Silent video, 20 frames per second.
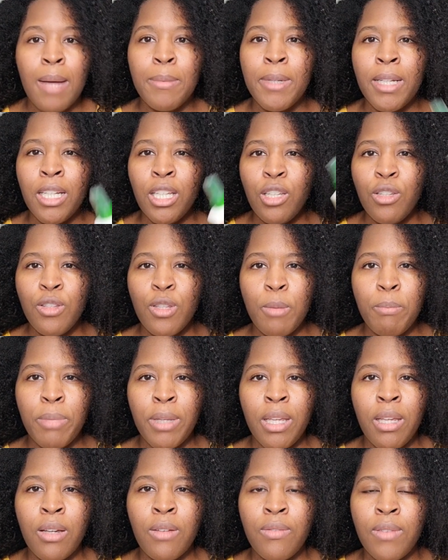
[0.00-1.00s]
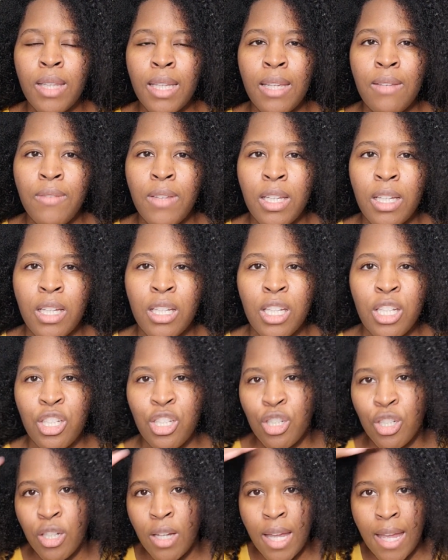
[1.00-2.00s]
I'm gonna use a bit of leave-in
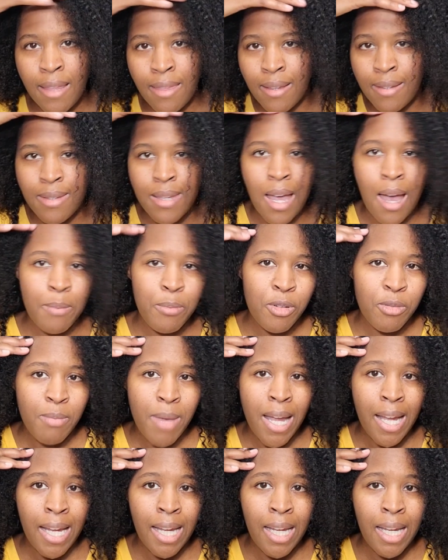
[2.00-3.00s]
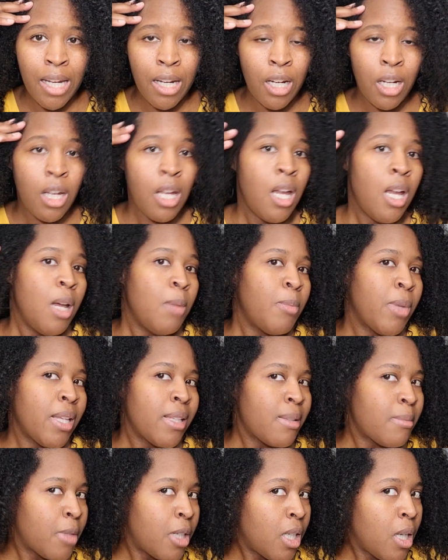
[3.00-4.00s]
conditioner at the top of my hair
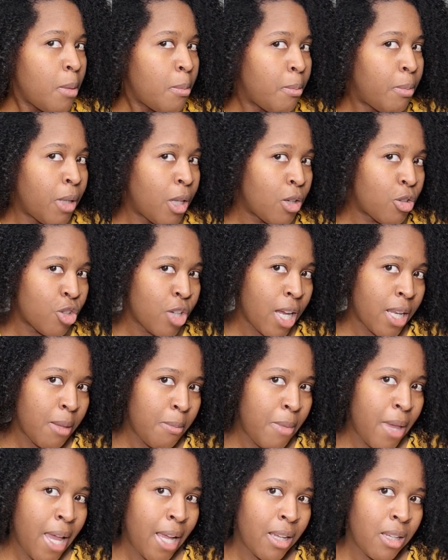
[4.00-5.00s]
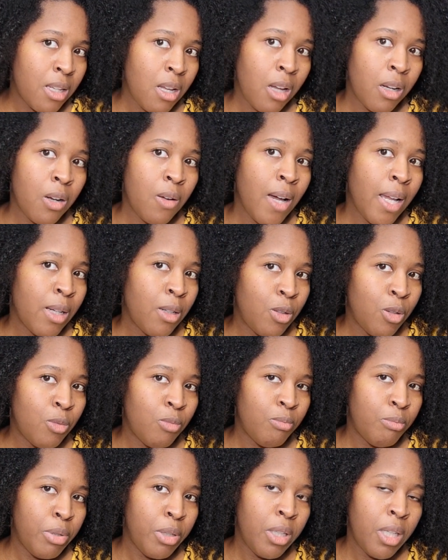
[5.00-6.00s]
because I'm gonna blow dry the back, and y'all know I
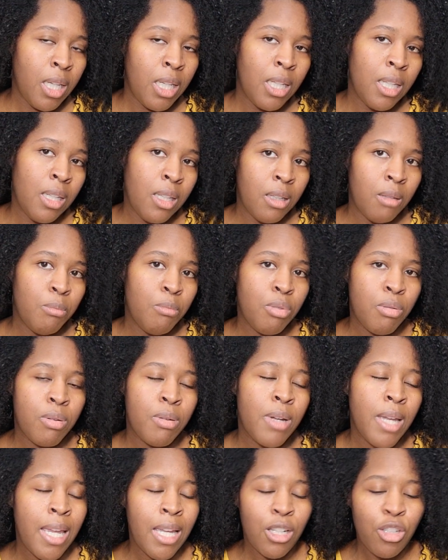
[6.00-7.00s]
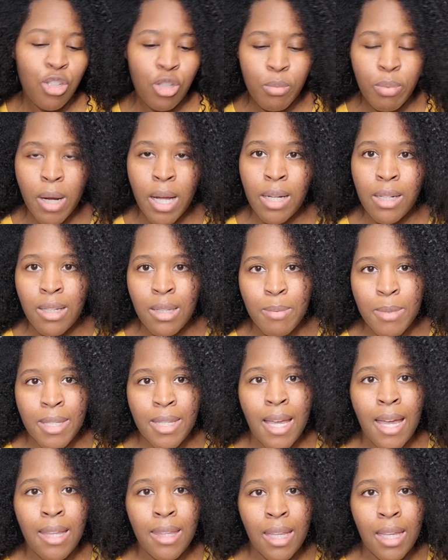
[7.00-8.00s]
don't put any extra products
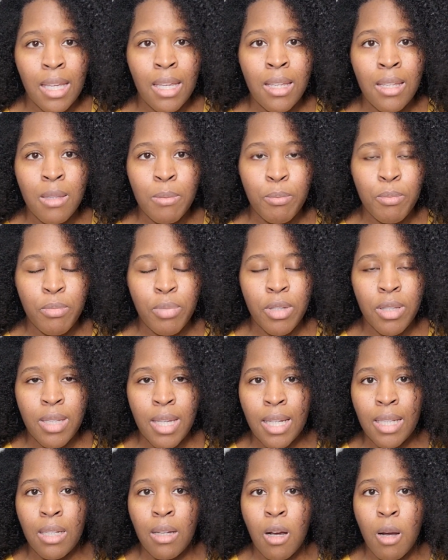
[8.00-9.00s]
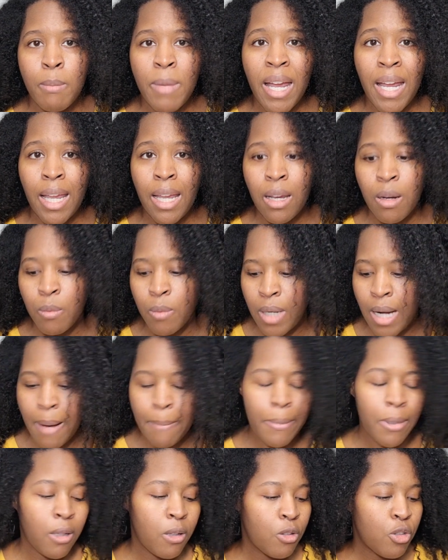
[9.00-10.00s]
beside the heat protectant on my hair when I
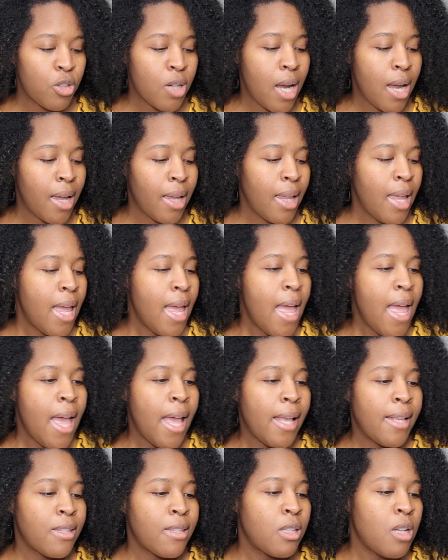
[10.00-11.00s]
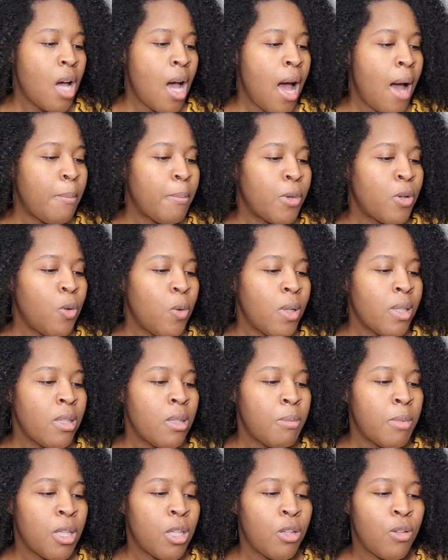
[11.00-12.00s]
blow dry. And so I'm going
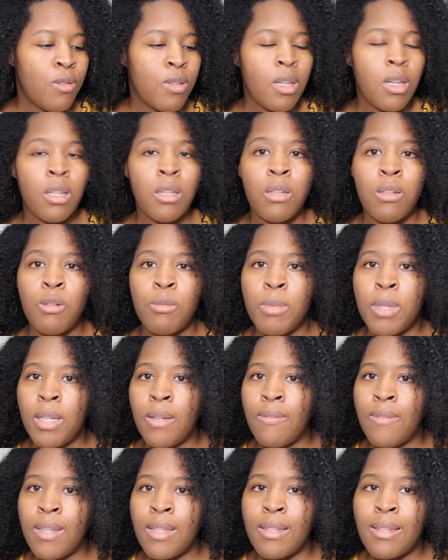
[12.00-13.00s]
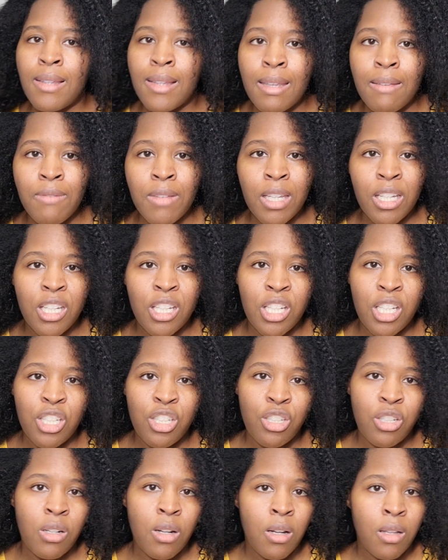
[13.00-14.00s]
to be using a little bit of this leave-in
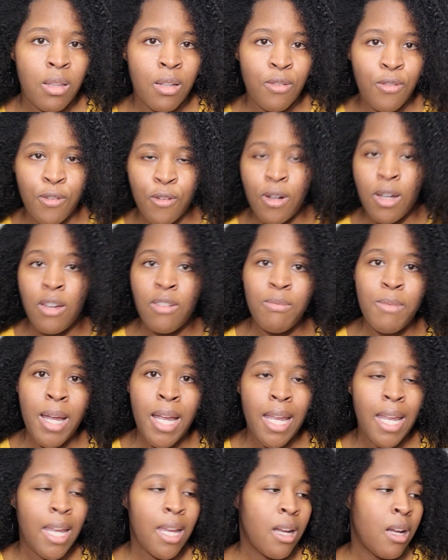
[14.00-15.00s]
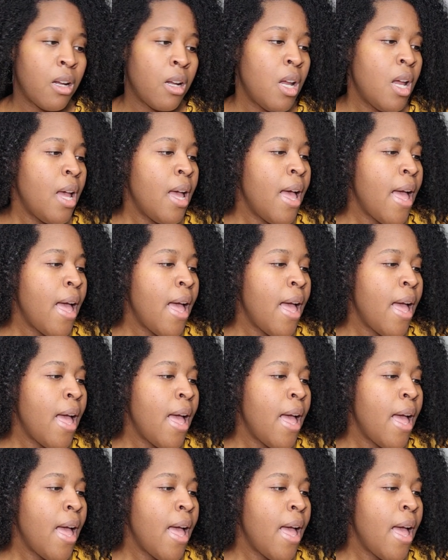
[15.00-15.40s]
conditioner on the front of my hair.